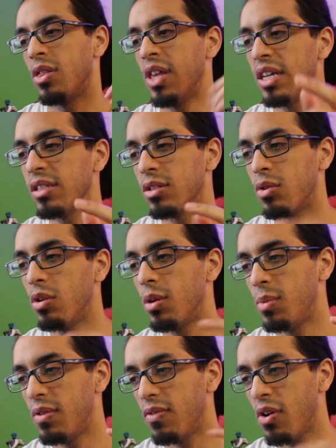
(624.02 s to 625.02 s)
this is going to
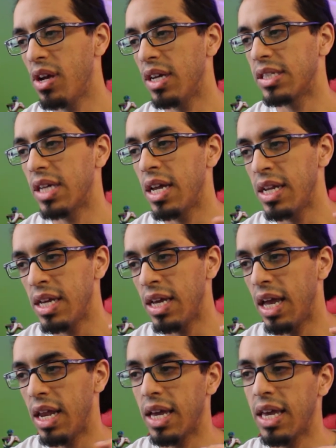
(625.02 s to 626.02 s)
be very exciting,
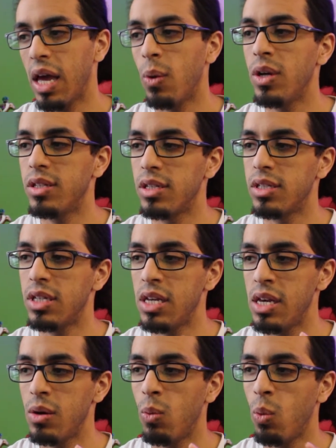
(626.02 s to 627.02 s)
and I can't wait to
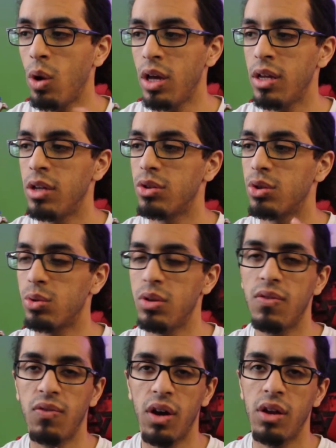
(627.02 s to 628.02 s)
see what
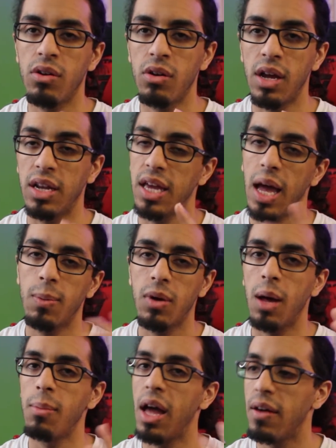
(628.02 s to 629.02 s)
Street Fighter and
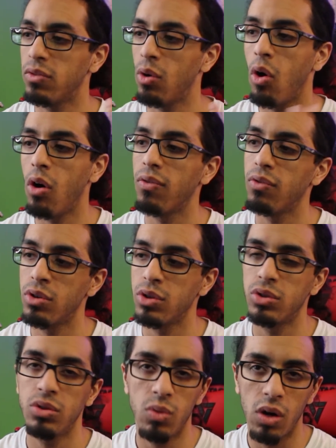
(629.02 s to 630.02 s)
Capcom have to offer
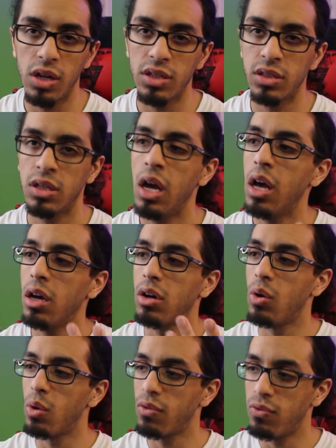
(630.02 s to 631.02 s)
to us
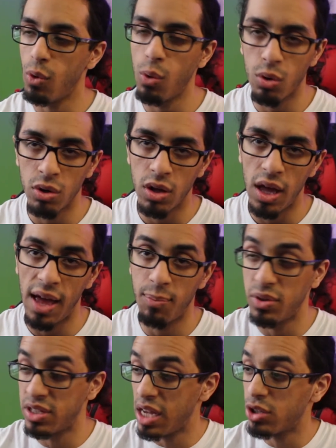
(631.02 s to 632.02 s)
going forward at
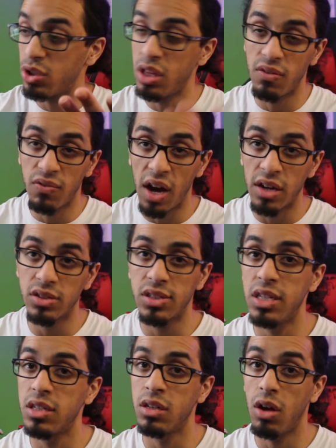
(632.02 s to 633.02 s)
potentially the final
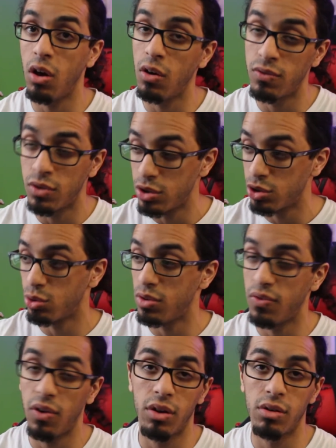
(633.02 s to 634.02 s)
season of
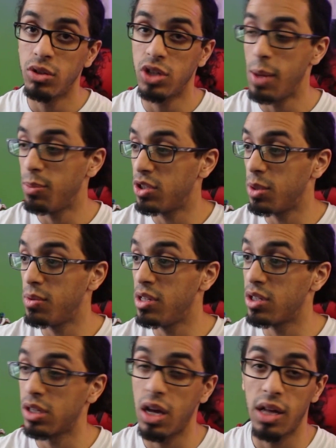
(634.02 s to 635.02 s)
Street Fighter Championship
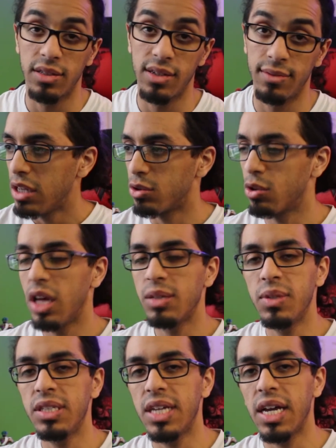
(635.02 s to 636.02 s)
Edition content. So with all that
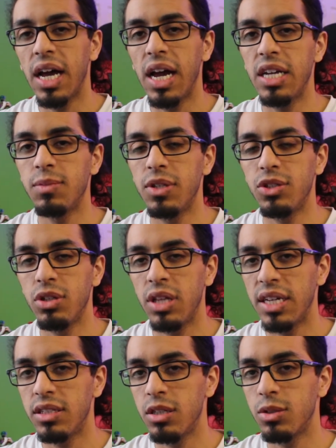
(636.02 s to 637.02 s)
being said, guys, make sure you
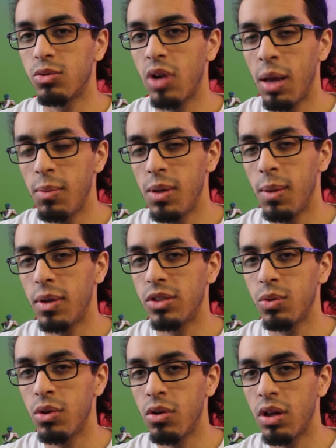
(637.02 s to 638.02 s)
like, share, subscribe, hit me up on
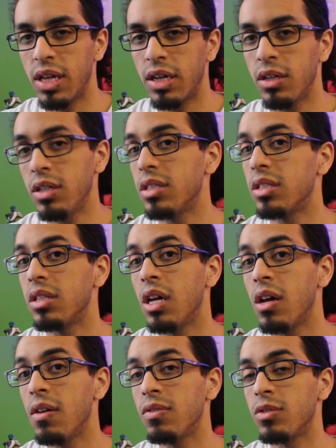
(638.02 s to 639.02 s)
Twitter, all that good
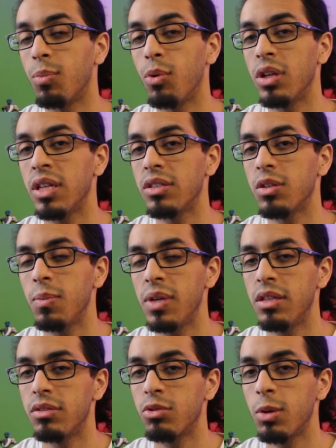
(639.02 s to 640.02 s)
stuff. Supporting links are gonna be
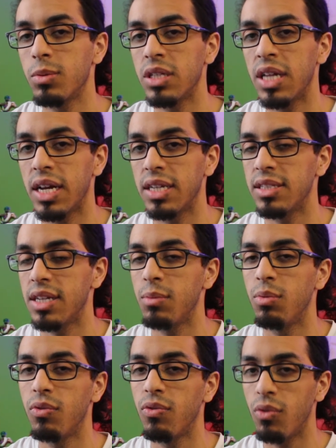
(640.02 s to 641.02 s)
in the description, like I
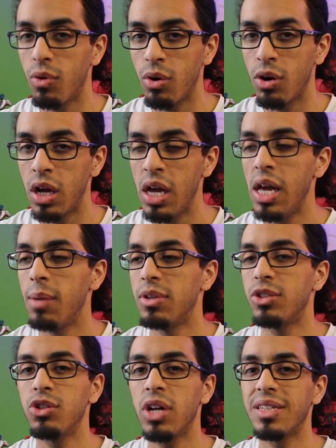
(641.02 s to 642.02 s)
said before.
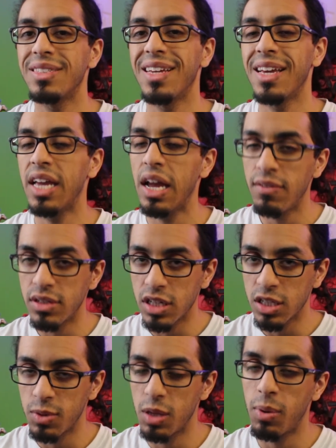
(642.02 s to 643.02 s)
Make sure you guys are taking care of
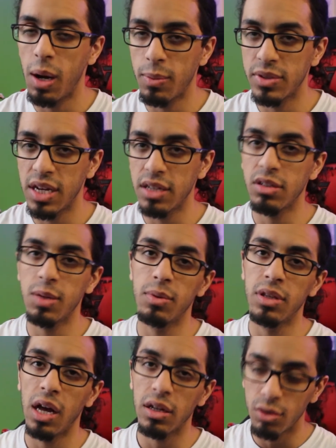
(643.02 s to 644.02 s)
yourselves. May the power protect you. Keep
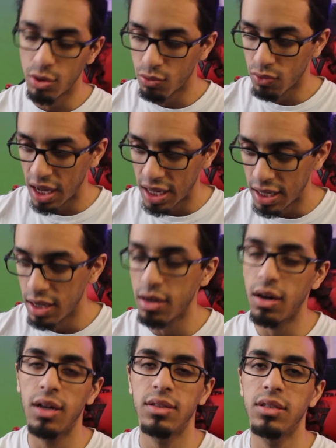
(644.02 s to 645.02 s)
it locked, loaded right
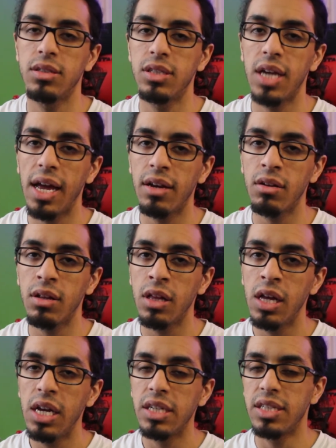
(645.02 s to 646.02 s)
here on this
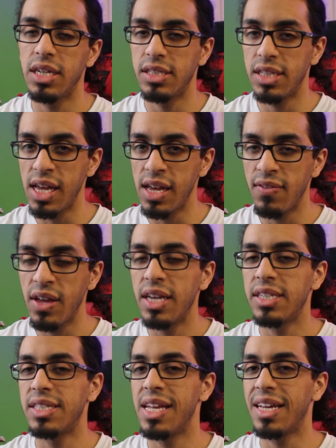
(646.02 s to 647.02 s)
channel. Stay safe,
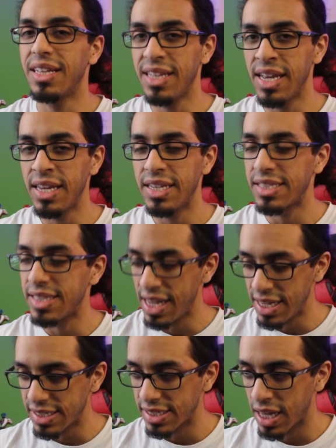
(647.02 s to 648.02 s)
stay clean,
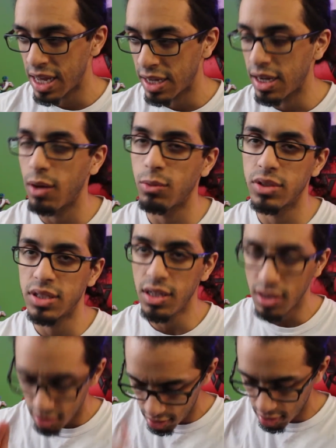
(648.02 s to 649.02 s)
stay inside. I will see
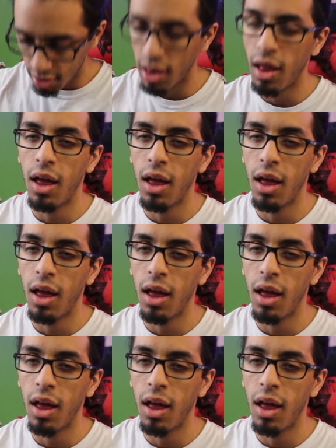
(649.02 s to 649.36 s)
y'all